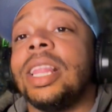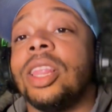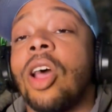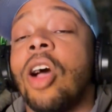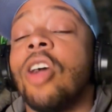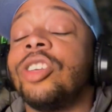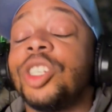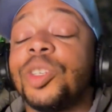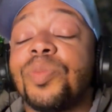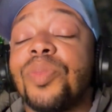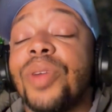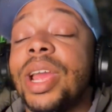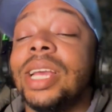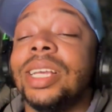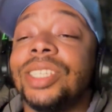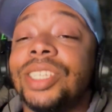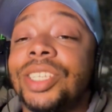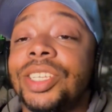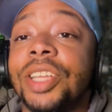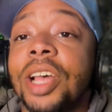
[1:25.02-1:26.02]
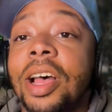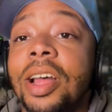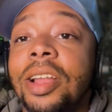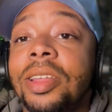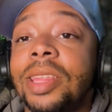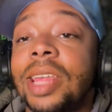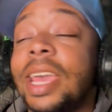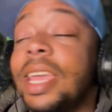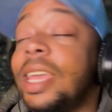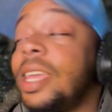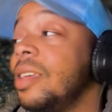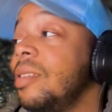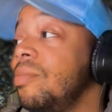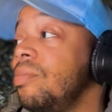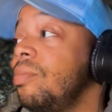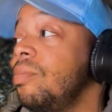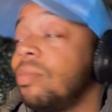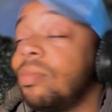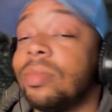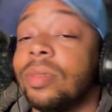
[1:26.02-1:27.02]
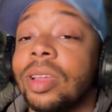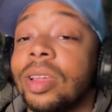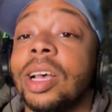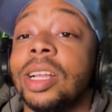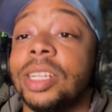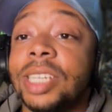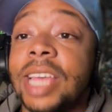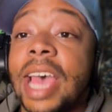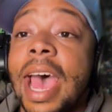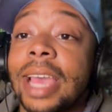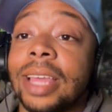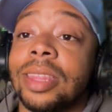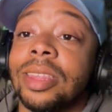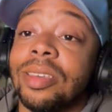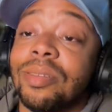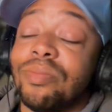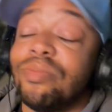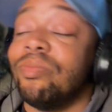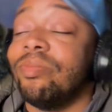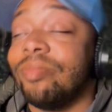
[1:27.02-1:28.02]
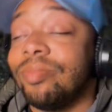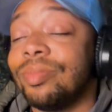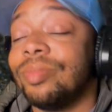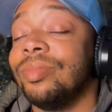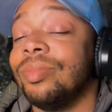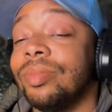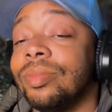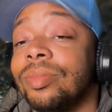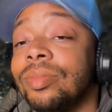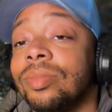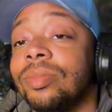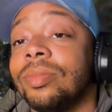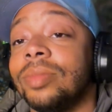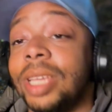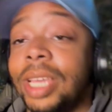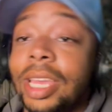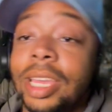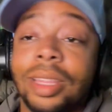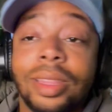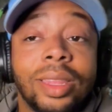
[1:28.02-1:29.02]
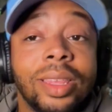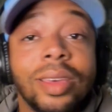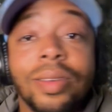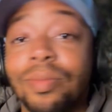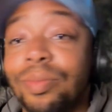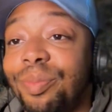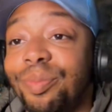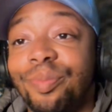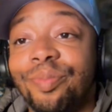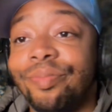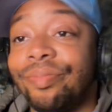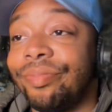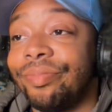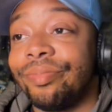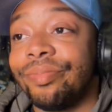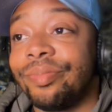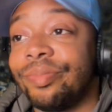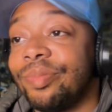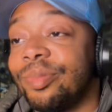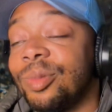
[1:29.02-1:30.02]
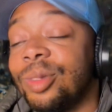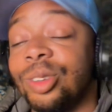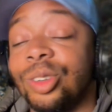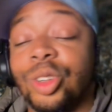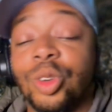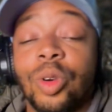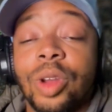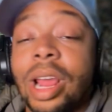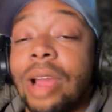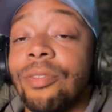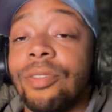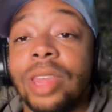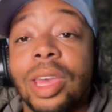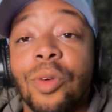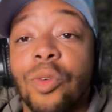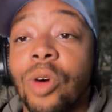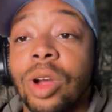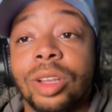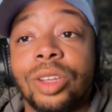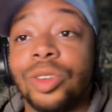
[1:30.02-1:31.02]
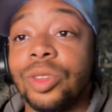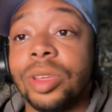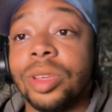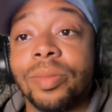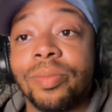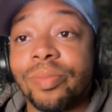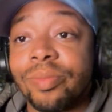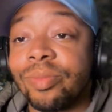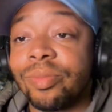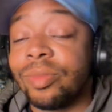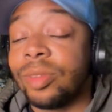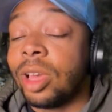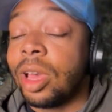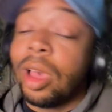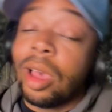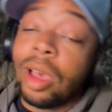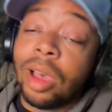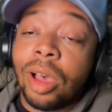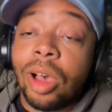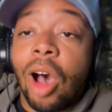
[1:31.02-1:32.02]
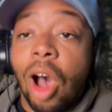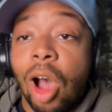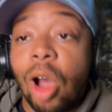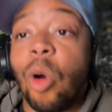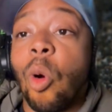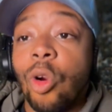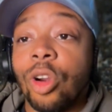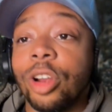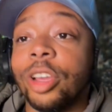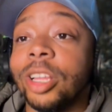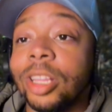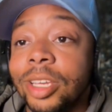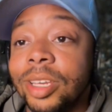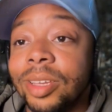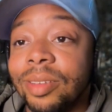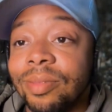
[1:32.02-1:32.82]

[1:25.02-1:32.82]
larger prey is stunned, they can attack them, eat them, do whatever they want to them accordingly.